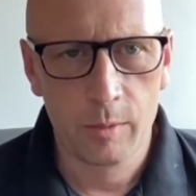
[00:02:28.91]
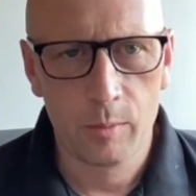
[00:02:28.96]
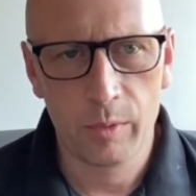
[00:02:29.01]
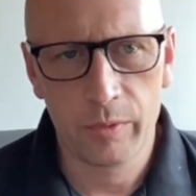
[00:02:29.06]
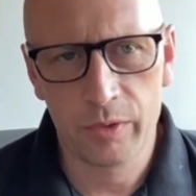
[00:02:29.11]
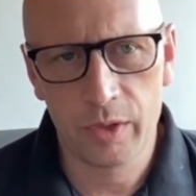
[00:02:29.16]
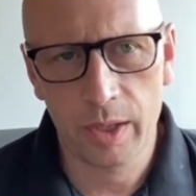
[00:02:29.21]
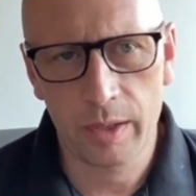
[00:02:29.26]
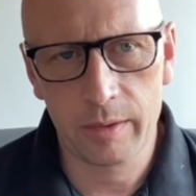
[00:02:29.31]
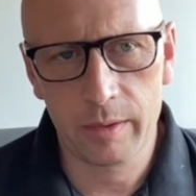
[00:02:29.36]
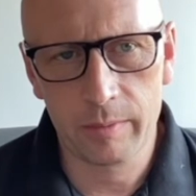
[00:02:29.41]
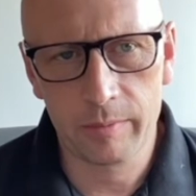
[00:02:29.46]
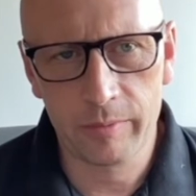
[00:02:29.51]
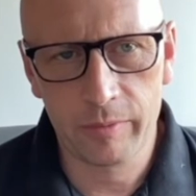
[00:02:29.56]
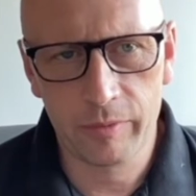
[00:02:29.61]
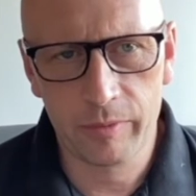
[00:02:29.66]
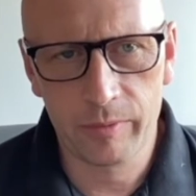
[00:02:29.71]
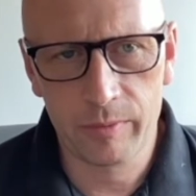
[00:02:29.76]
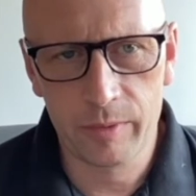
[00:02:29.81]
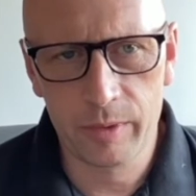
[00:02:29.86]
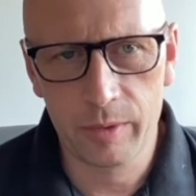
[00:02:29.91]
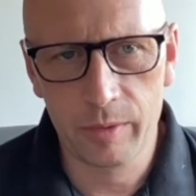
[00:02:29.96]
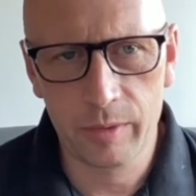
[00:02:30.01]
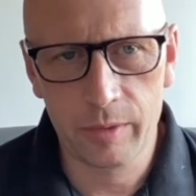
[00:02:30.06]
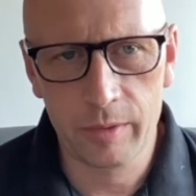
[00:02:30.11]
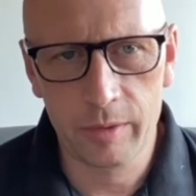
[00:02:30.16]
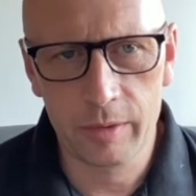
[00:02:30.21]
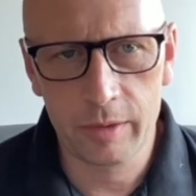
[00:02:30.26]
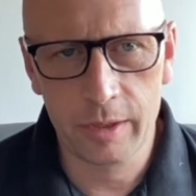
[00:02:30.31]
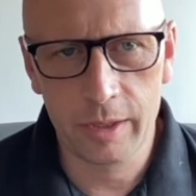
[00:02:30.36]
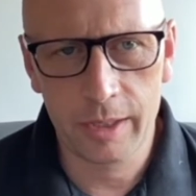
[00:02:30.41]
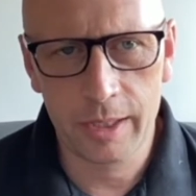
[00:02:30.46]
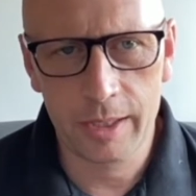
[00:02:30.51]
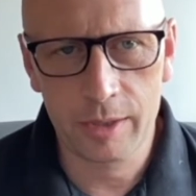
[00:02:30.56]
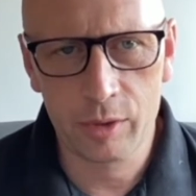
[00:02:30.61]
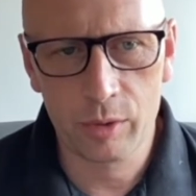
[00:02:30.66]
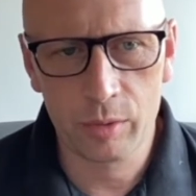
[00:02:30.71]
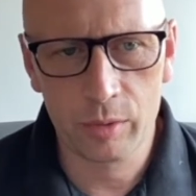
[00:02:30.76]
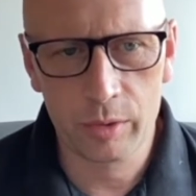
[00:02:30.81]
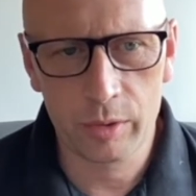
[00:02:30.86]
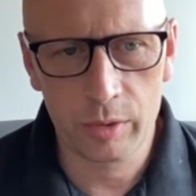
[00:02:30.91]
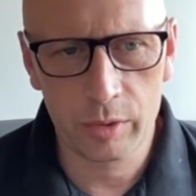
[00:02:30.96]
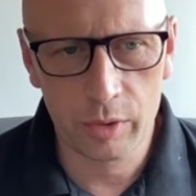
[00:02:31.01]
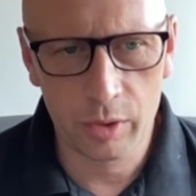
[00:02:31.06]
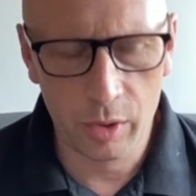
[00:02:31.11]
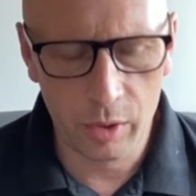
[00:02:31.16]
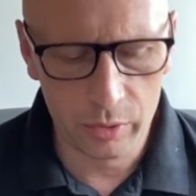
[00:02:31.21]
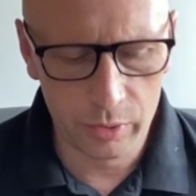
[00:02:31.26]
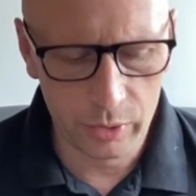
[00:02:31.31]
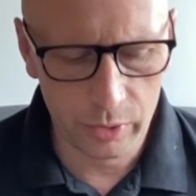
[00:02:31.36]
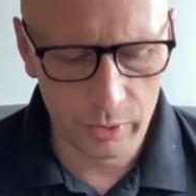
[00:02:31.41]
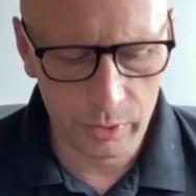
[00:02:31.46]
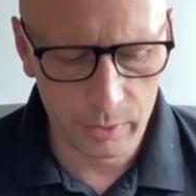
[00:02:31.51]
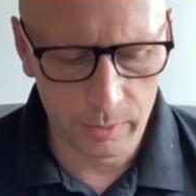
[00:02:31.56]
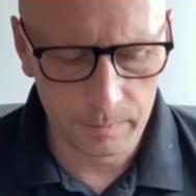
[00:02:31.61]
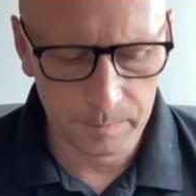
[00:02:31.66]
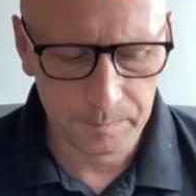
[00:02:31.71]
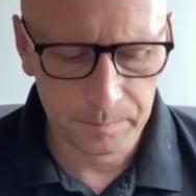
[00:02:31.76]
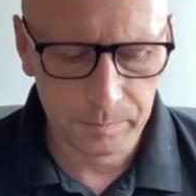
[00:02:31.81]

We've checked them to know that they are trusted sources,